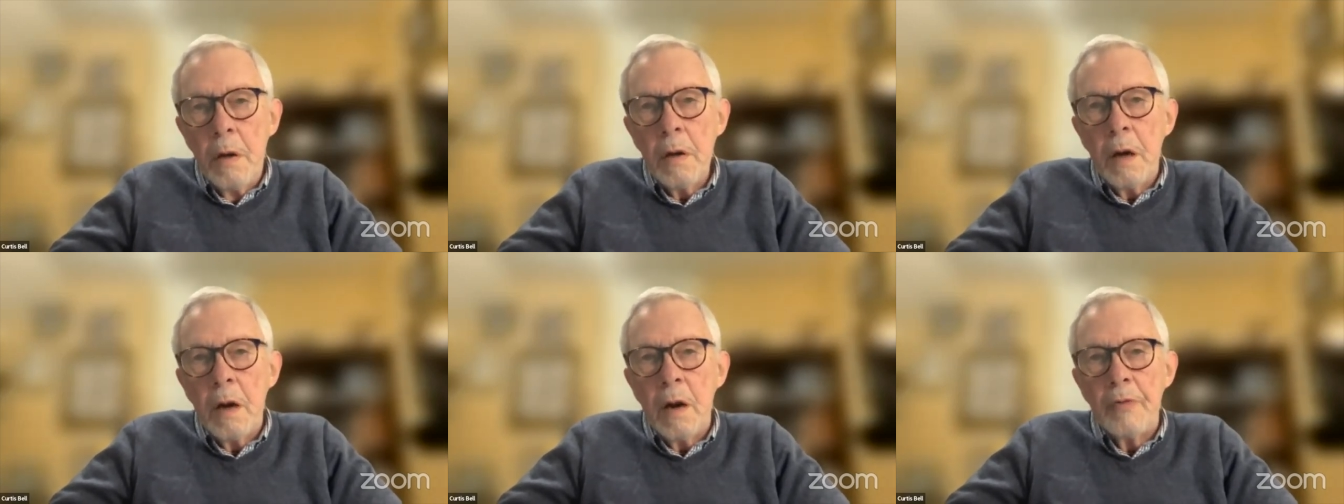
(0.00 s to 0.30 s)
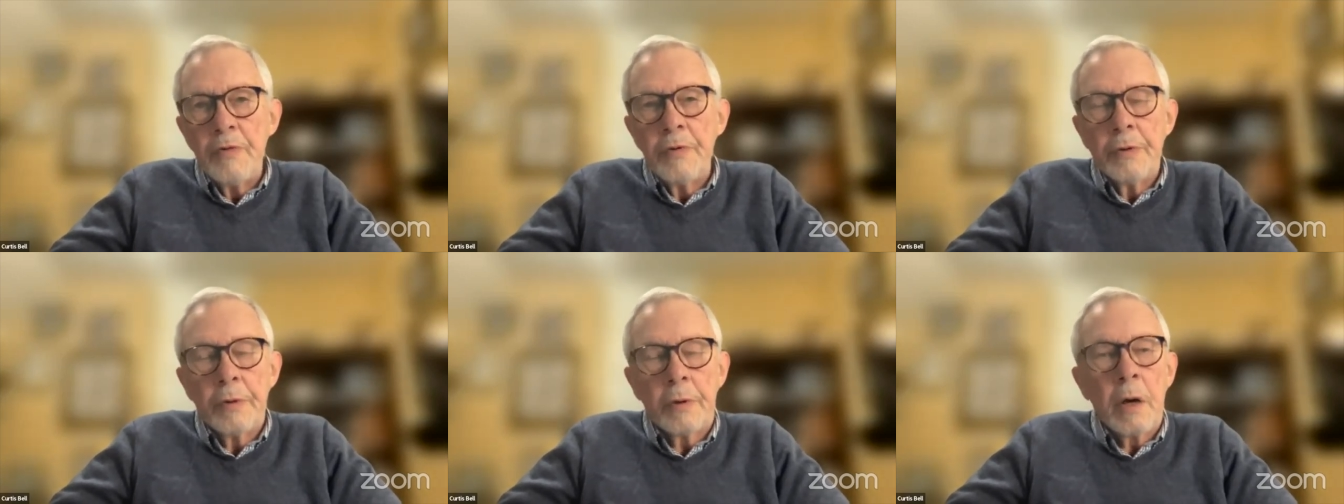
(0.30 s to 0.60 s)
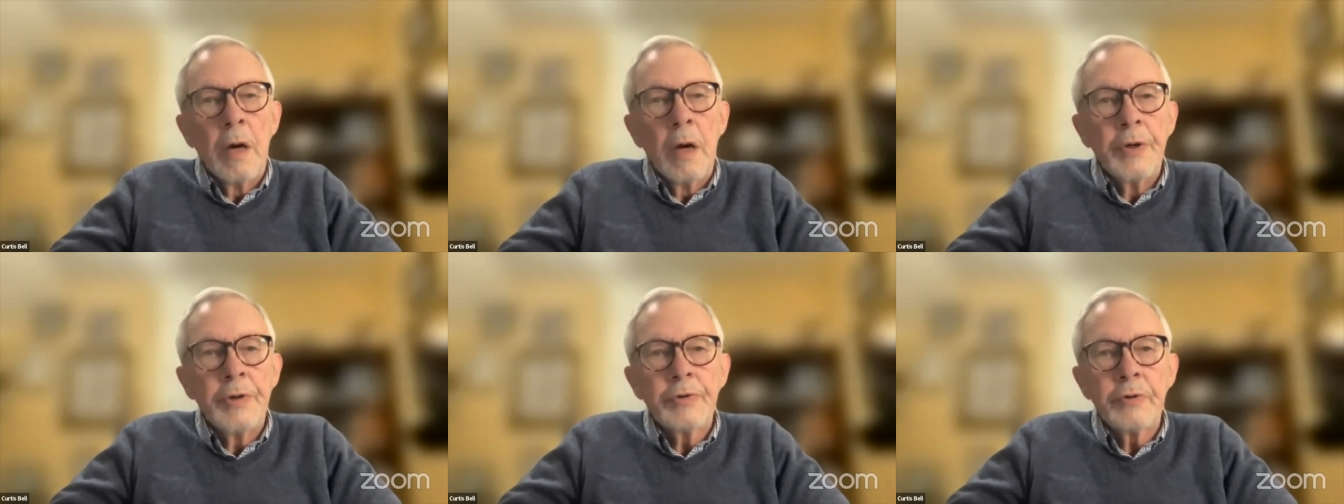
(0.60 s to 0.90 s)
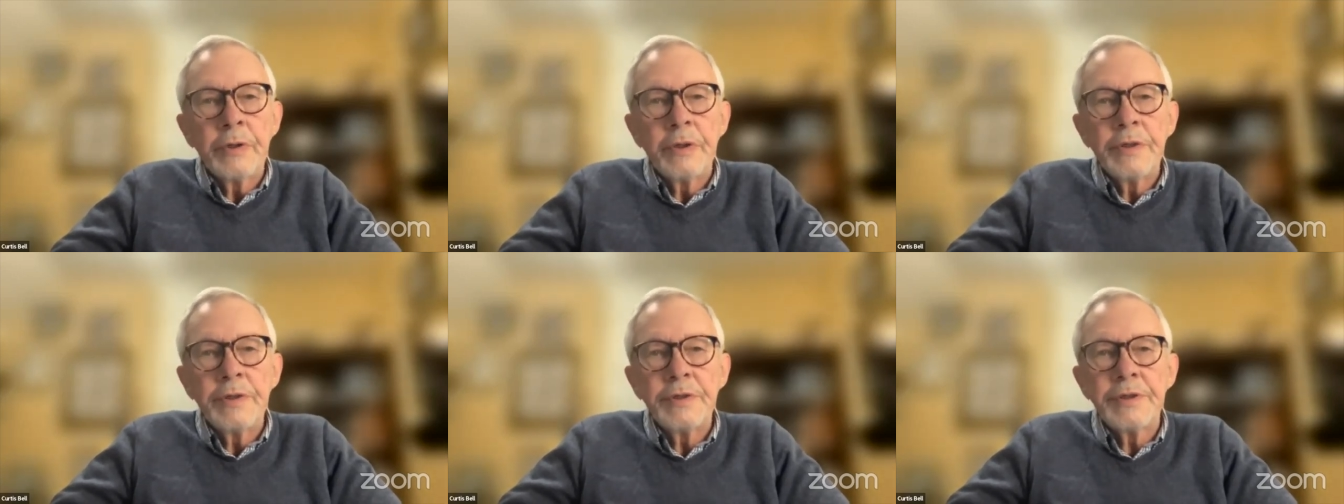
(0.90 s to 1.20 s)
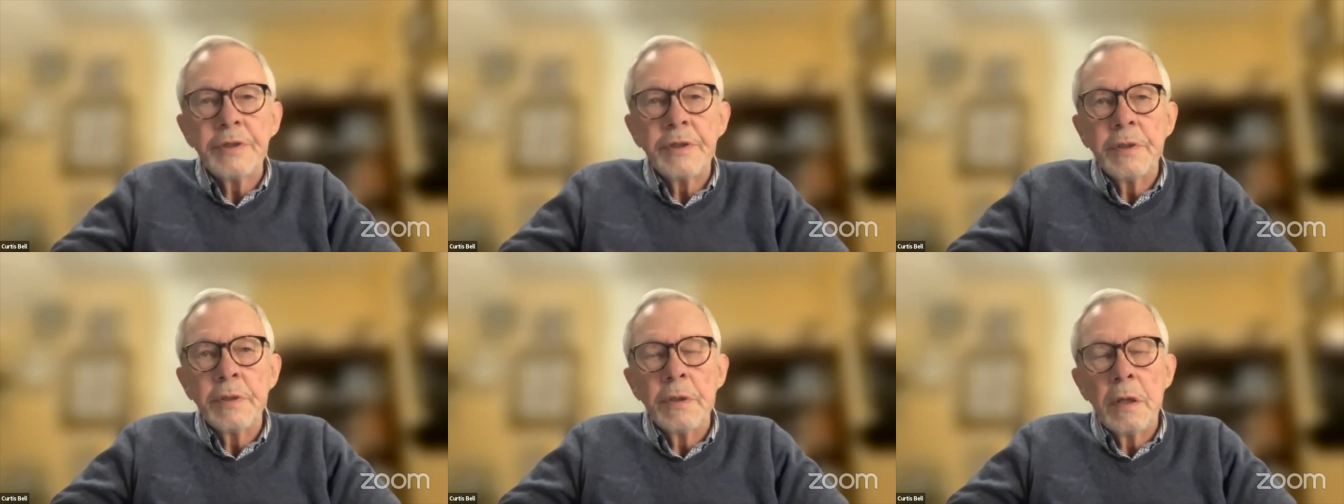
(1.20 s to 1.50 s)
other countries
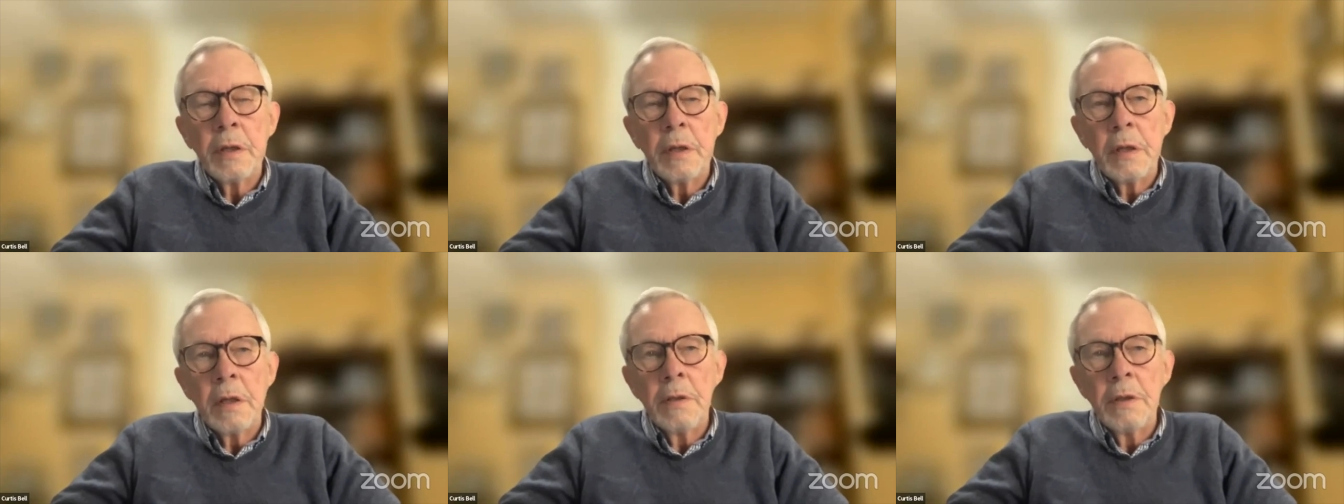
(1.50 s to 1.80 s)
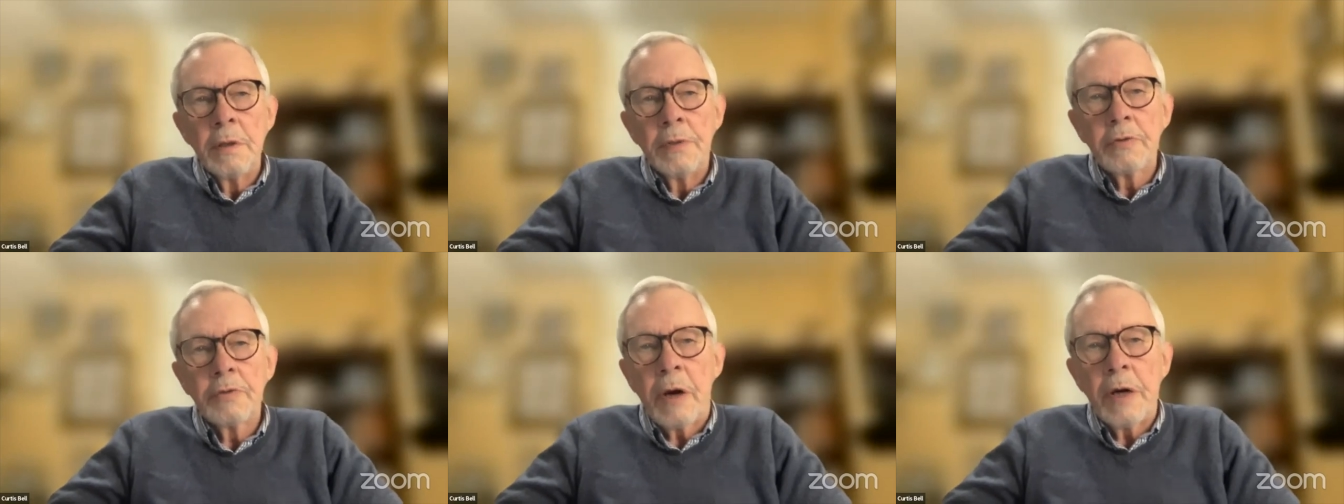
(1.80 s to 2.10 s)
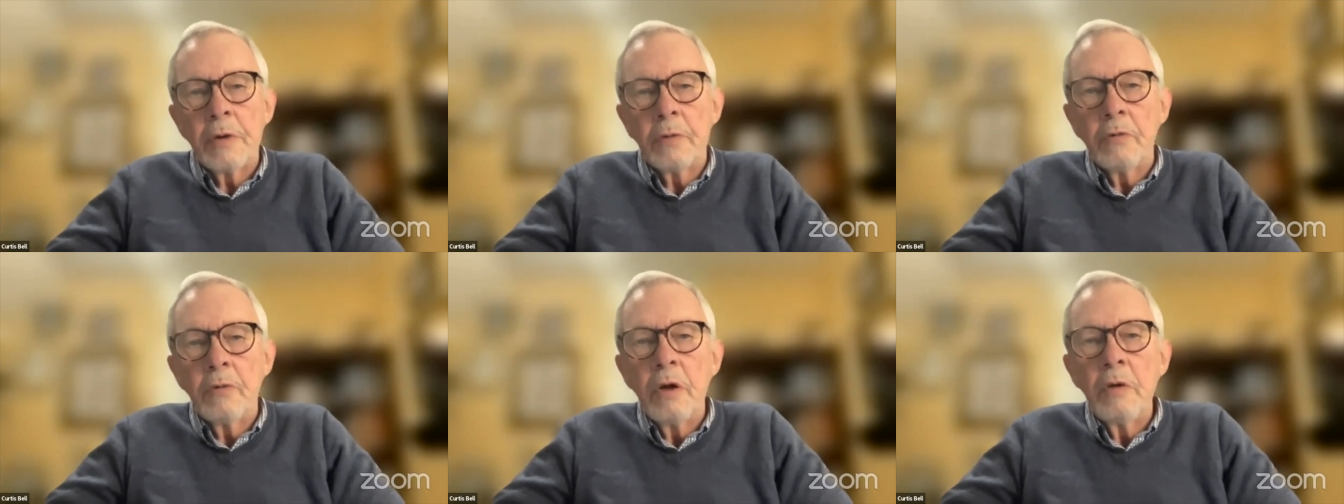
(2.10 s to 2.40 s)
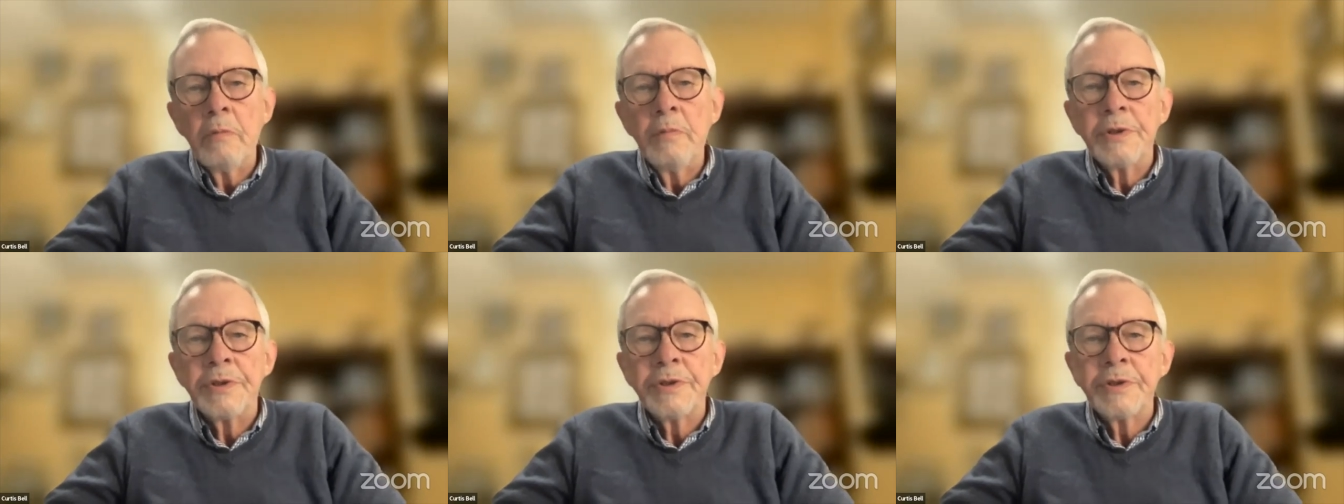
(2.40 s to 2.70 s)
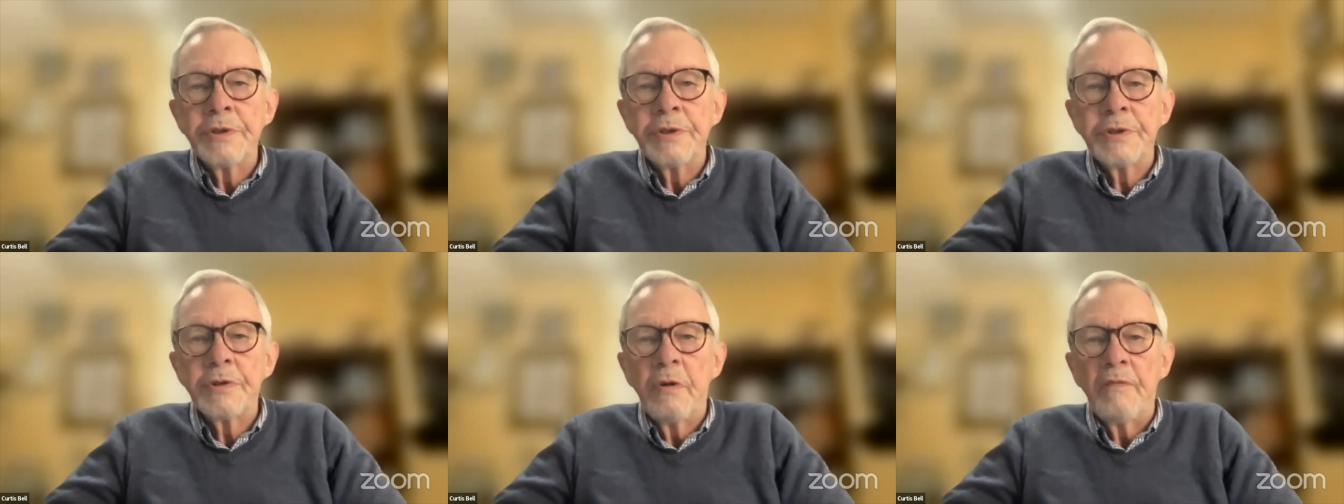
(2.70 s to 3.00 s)
and in trade agreements
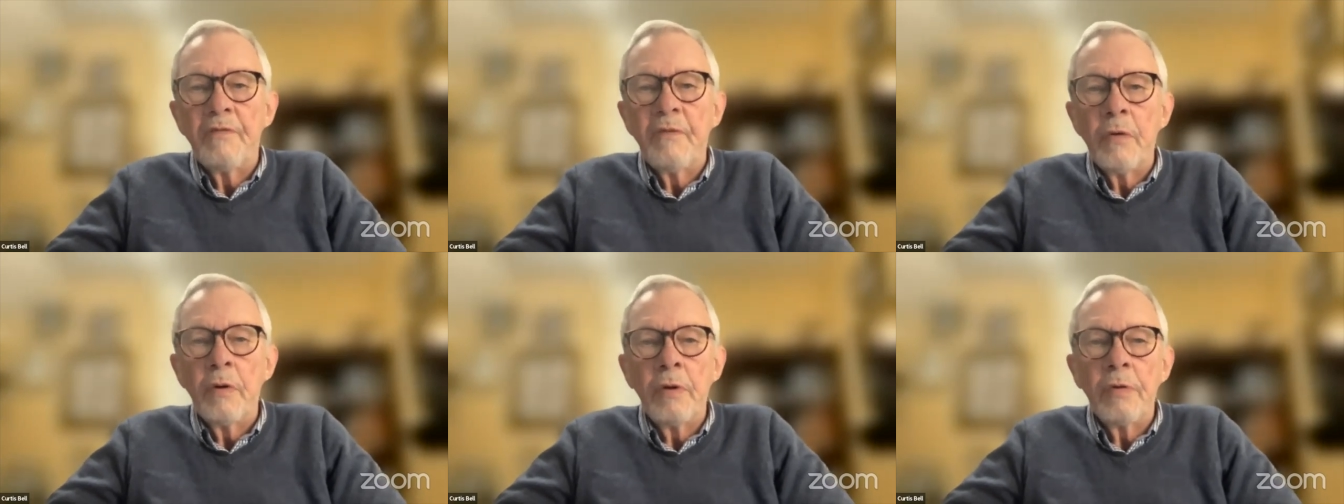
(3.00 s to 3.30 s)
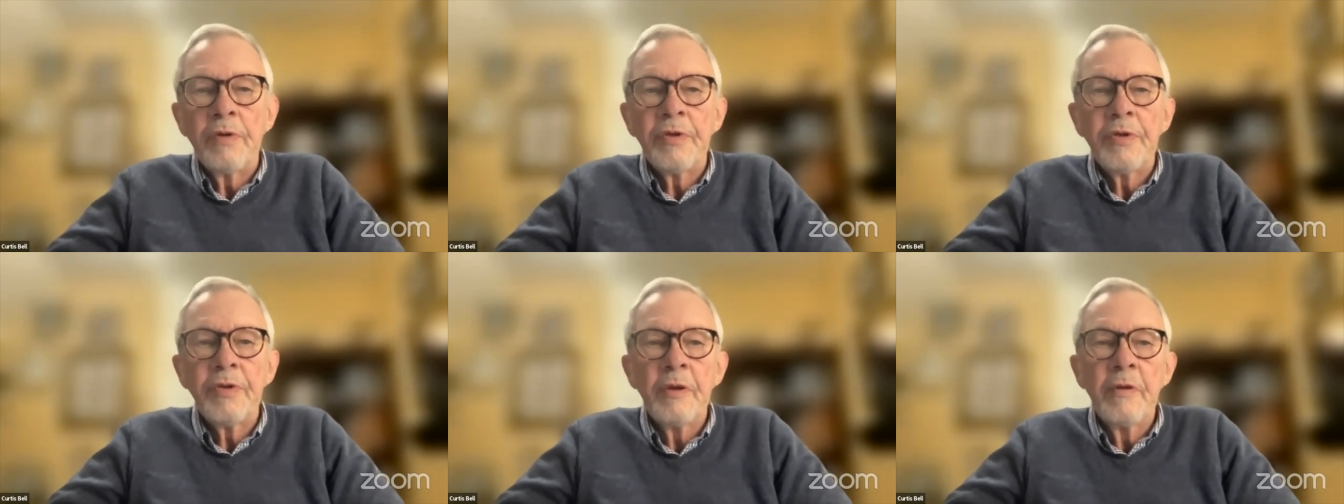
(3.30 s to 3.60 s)
and so forth.